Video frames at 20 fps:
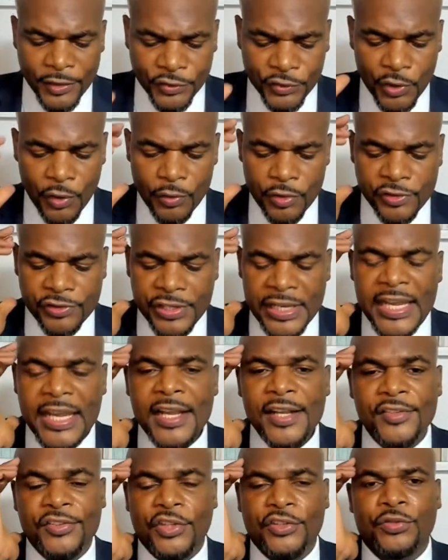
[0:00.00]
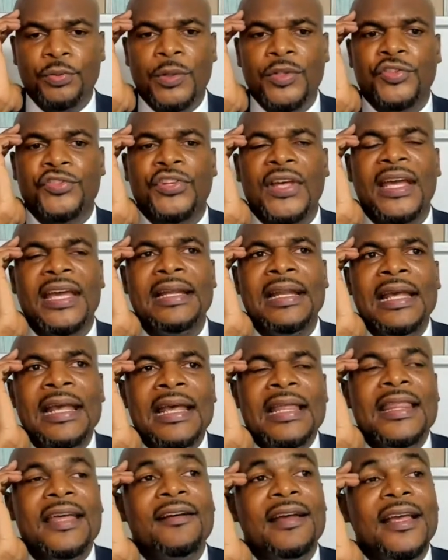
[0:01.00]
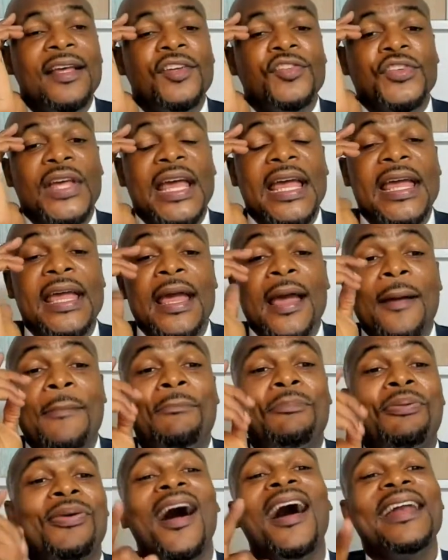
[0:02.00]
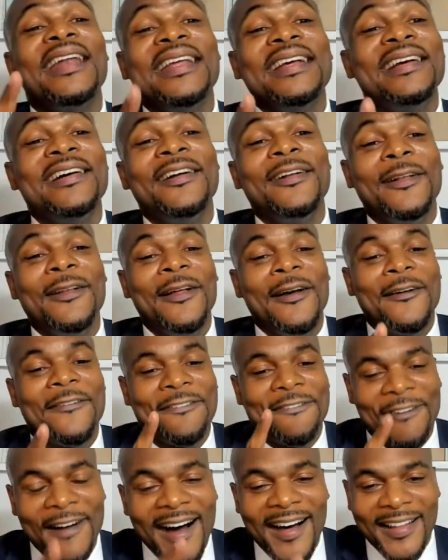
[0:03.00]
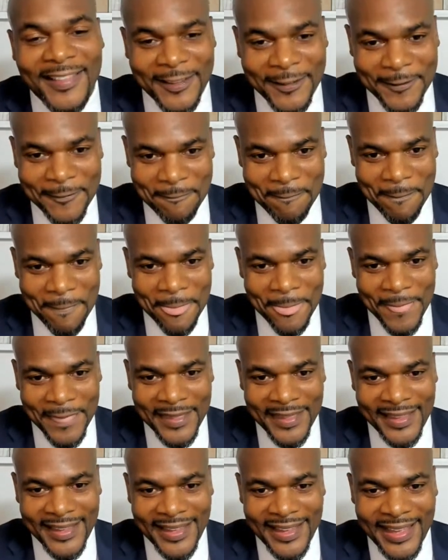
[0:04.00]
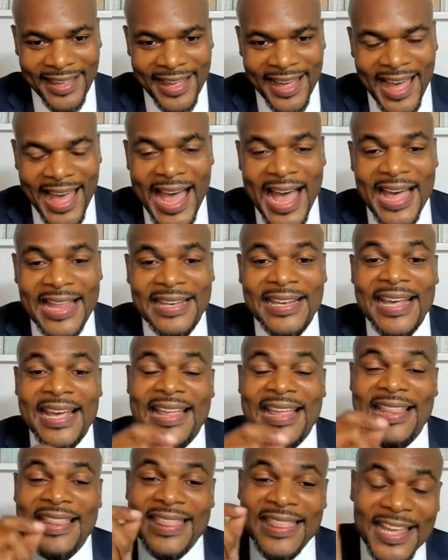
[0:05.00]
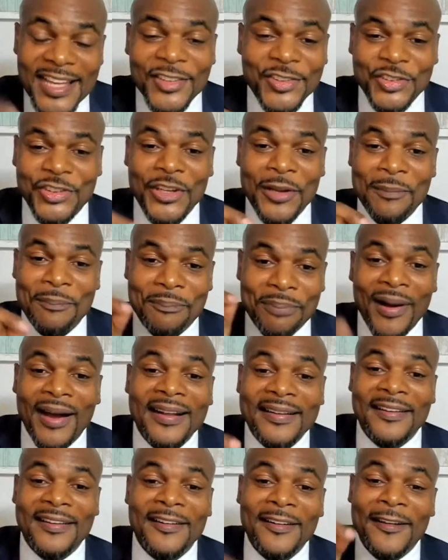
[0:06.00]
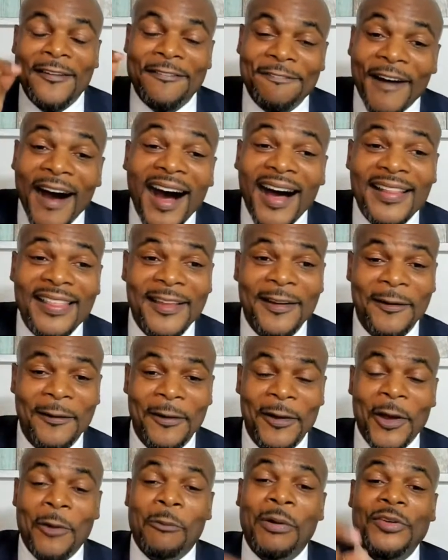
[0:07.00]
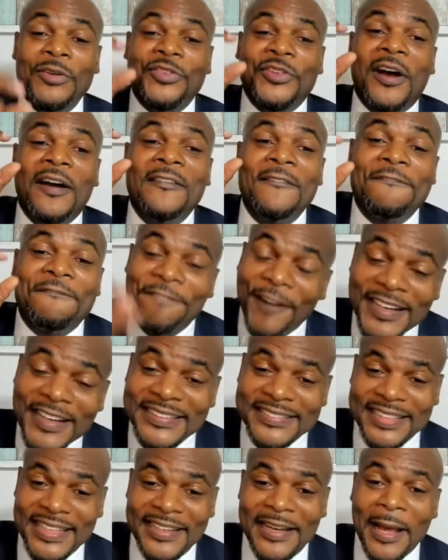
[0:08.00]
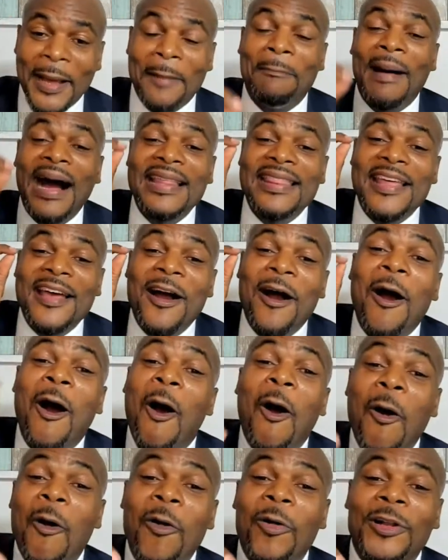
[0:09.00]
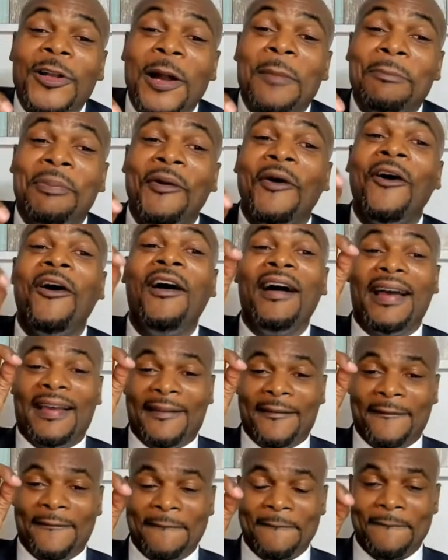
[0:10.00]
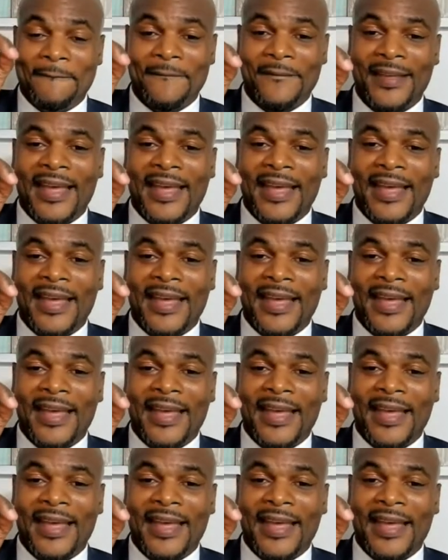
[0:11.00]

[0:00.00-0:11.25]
And so Jesus was saying there is a prodigal father, and this prodigal father was confronted by the older boy,